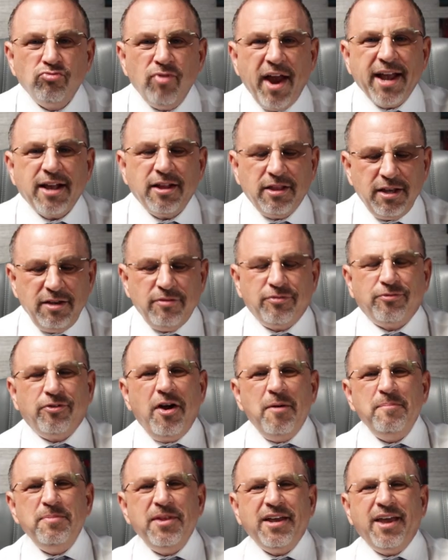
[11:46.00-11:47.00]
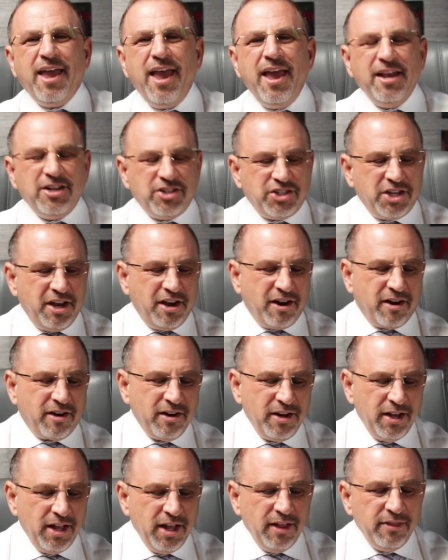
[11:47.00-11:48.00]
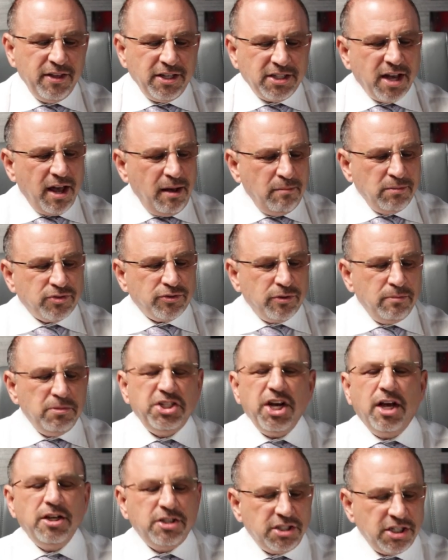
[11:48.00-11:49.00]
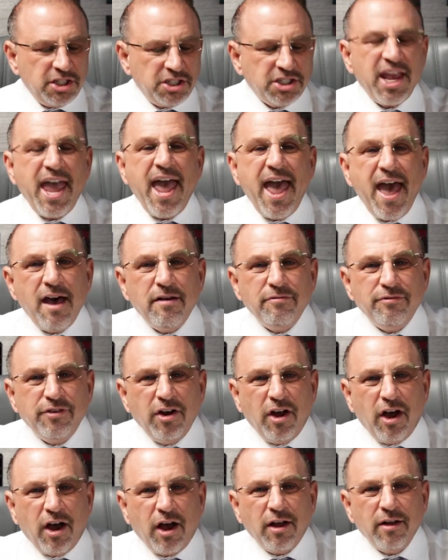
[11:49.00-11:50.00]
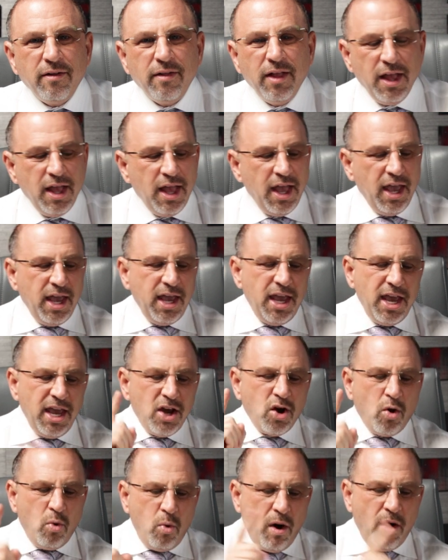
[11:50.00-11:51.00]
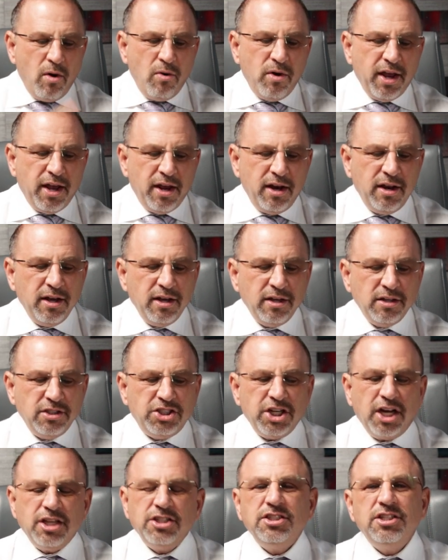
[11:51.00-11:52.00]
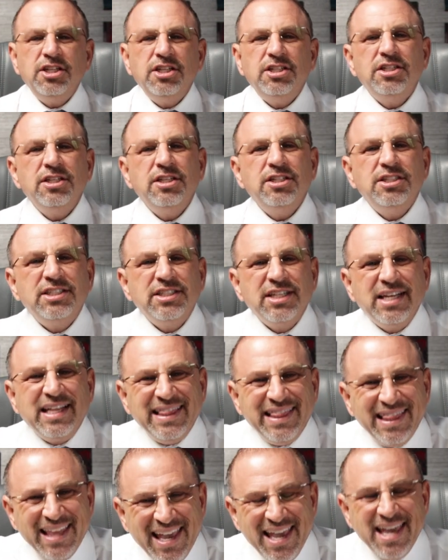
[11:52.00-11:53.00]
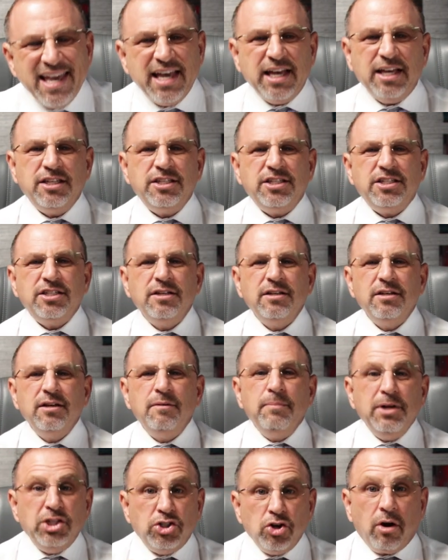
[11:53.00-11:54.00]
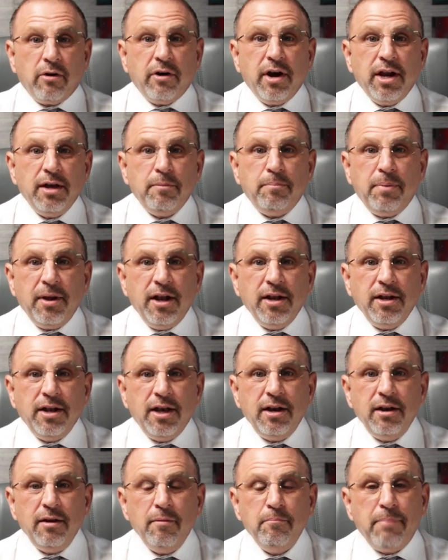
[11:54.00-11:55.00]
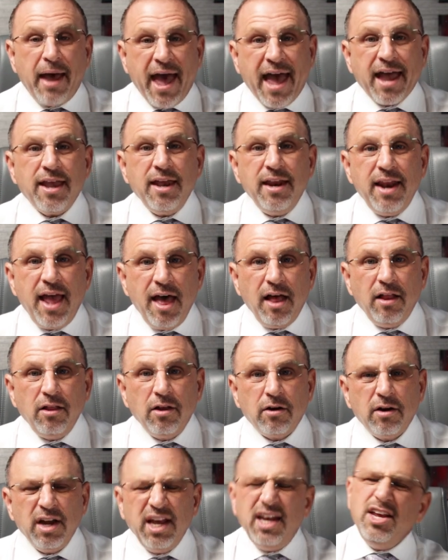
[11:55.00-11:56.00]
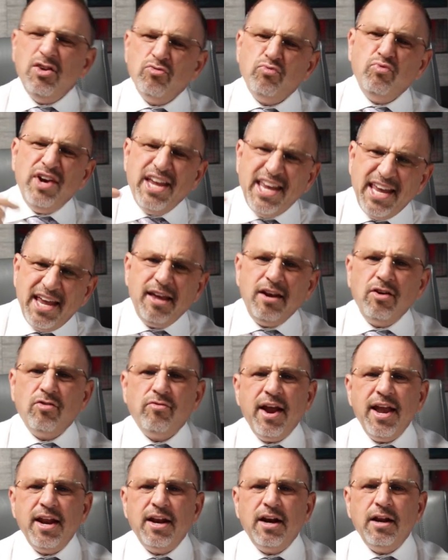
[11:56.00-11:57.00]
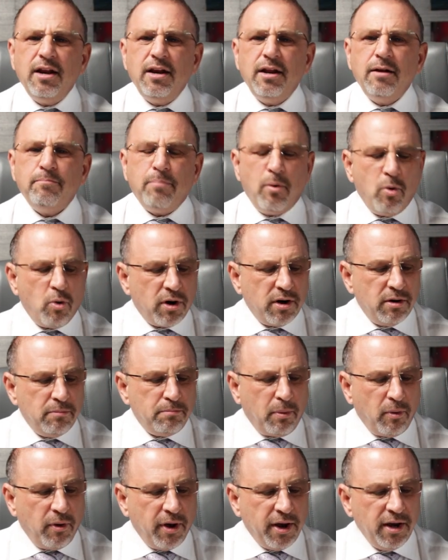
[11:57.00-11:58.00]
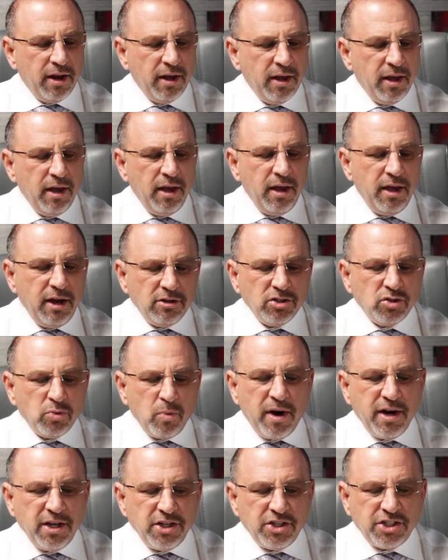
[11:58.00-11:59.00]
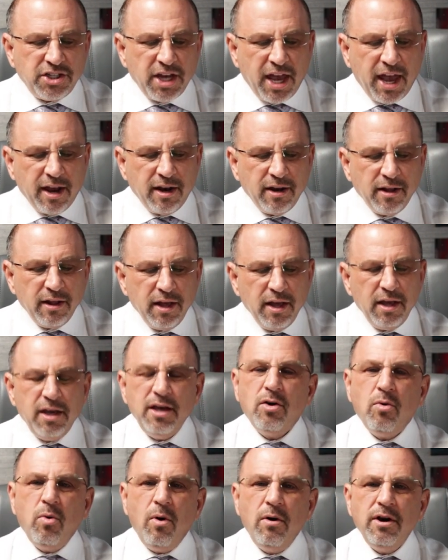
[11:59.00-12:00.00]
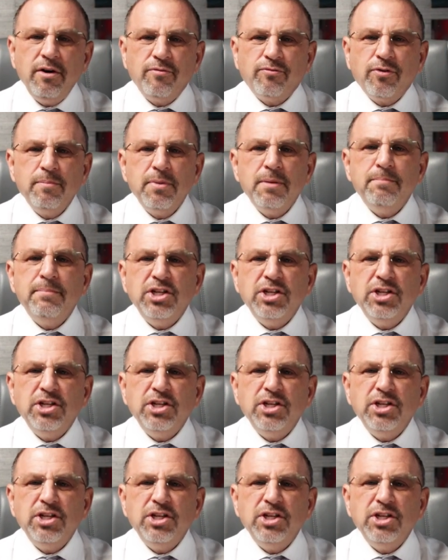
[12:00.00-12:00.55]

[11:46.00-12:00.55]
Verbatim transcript: directly from the case here. This comes from Justice Kavanaugh. He quoted Justice Scalia's majority opinion back in Heller, and he reiterated an important point. Here's what he said he quoted from the